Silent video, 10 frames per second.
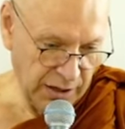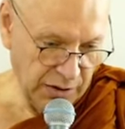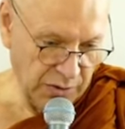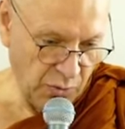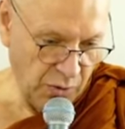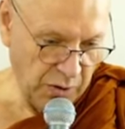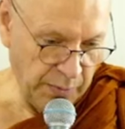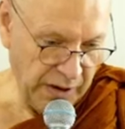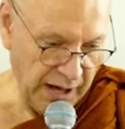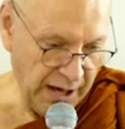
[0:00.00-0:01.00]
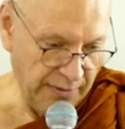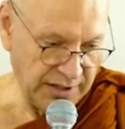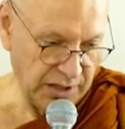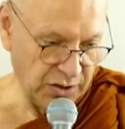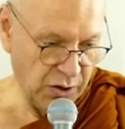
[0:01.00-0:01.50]
The wrong path is
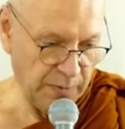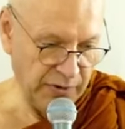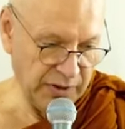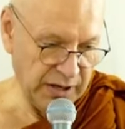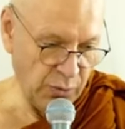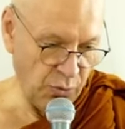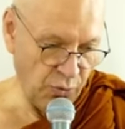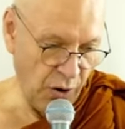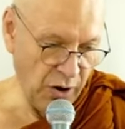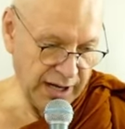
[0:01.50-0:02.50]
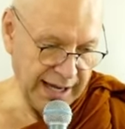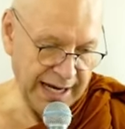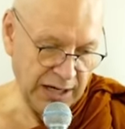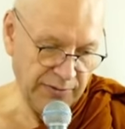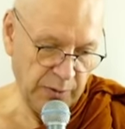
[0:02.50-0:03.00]
a term for the wrong
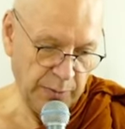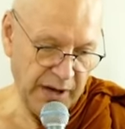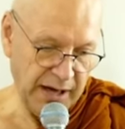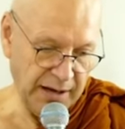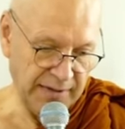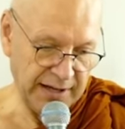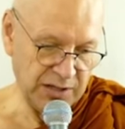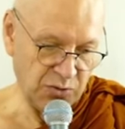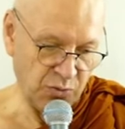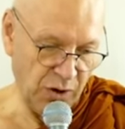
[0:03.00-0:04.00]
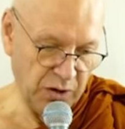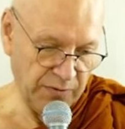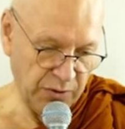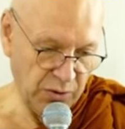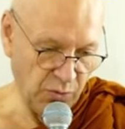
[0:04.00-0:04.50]
eightfold path. That is wrong
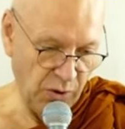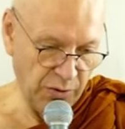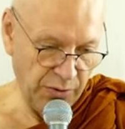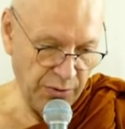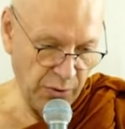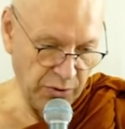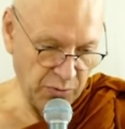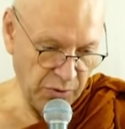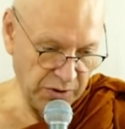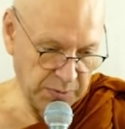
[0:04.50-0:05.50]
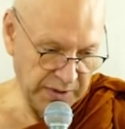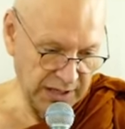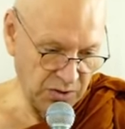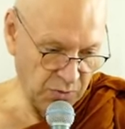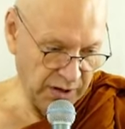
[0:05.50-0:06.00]
view, wrong thought, wrong
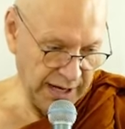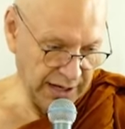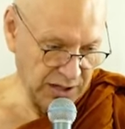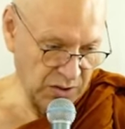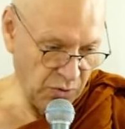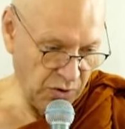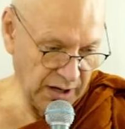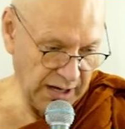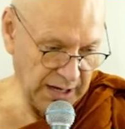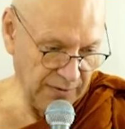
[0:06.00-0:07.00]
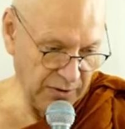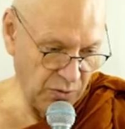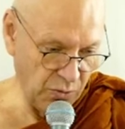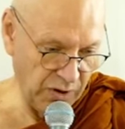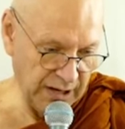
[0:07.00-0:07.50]
speech, wrong action, wrong
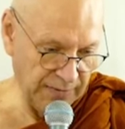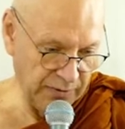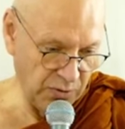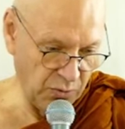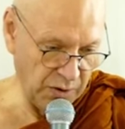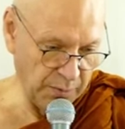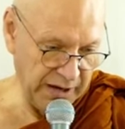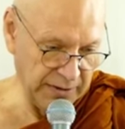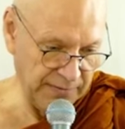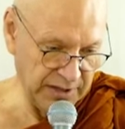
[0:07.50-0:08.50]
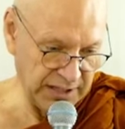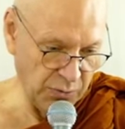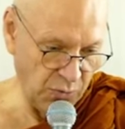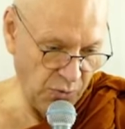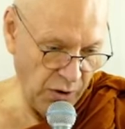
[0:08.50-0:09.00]
livelihood, wrong effort, wrong mindfulness,
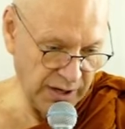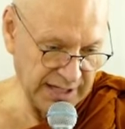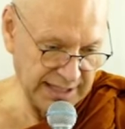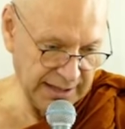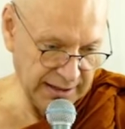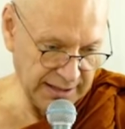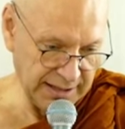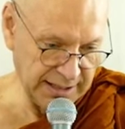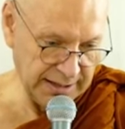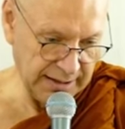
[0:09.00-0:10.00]
and wrong stillness.